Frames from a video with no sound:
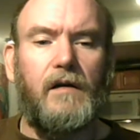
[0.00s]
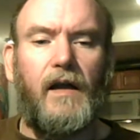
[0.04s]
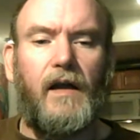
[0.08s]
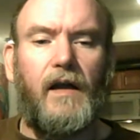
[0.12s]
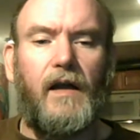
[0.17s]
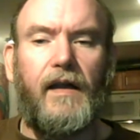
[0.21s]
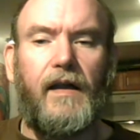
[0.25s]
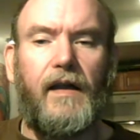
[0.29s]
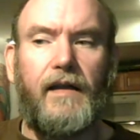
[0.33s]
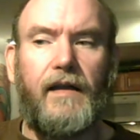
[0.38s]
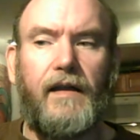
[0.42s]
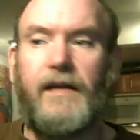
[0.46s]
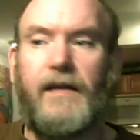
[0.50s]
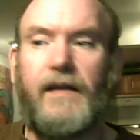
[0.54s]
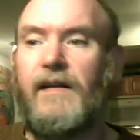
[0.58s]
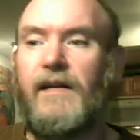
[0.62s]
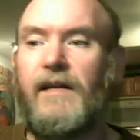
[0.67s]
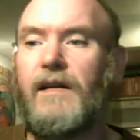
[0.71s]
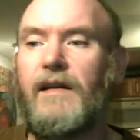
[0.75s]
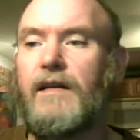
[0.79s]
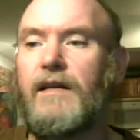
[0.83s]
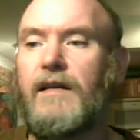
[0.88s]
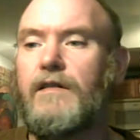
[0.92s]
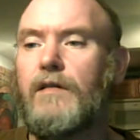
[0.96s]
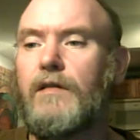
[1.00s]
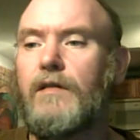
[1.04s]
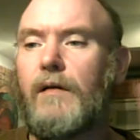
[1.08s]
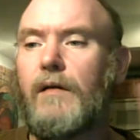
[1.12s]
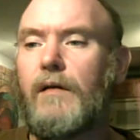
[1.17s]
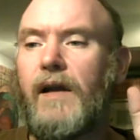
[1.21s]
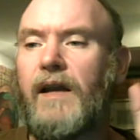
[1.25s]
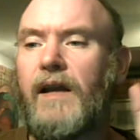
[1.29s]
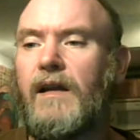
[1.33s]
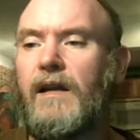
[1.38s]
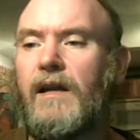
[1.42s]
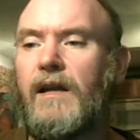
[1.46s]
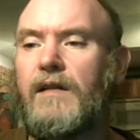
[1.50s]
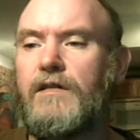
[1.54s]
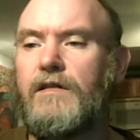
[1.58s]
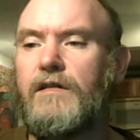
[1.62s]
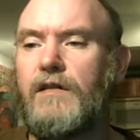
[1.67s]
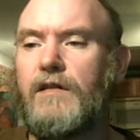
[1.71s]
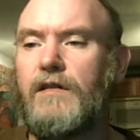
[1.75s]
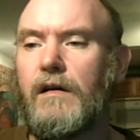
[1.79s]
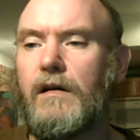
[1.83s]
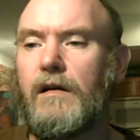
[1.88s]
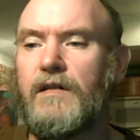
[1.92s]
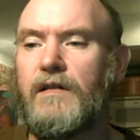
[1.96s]
LEDs, or I can
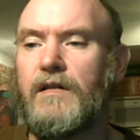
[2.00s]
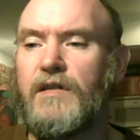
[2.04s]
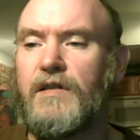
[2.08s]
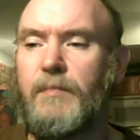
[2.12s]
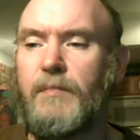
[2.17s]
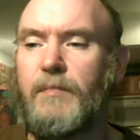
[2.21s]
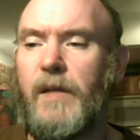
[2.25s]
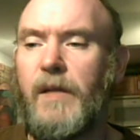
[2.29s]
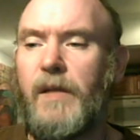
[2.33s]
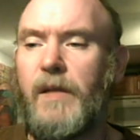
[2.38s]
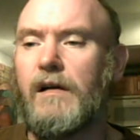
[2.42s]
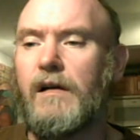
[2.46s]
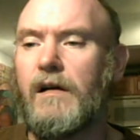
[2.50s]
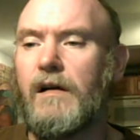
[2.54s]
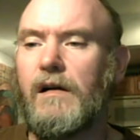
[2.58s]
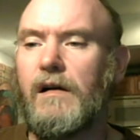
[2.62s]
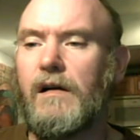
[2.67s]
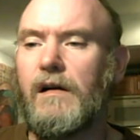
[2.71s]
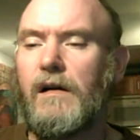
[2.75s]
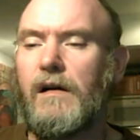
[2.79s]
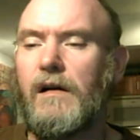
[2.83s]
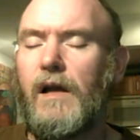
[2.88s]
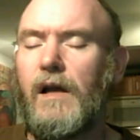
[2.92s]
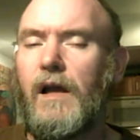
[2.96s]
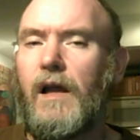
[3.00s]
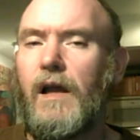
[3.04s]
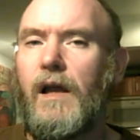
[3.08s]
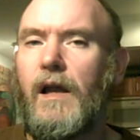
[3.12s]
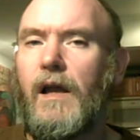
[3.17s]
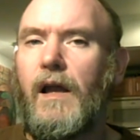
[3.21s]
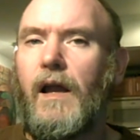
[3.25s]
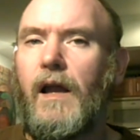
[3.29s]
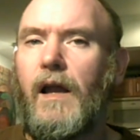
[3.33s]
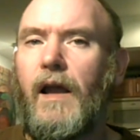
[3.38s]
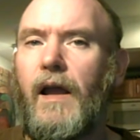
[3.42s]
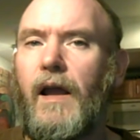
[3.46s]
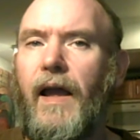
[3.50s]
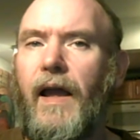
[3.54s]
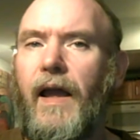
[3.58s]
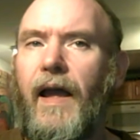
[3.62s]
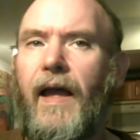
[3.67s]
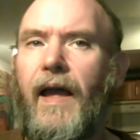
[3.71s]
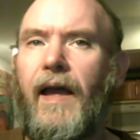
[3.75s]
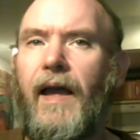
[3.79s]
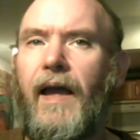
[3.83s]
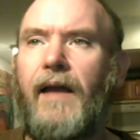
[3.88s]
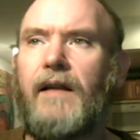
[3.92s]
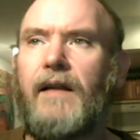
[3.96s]
insert a speaker,
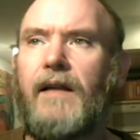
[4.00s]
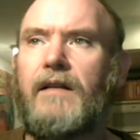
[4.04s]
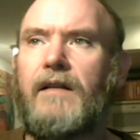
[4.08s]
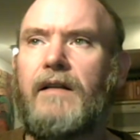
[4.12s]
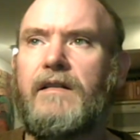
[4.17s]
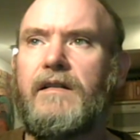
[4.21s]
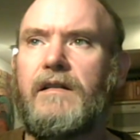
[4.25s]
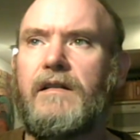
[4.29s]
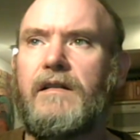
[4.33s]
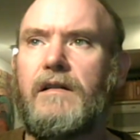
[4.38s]
and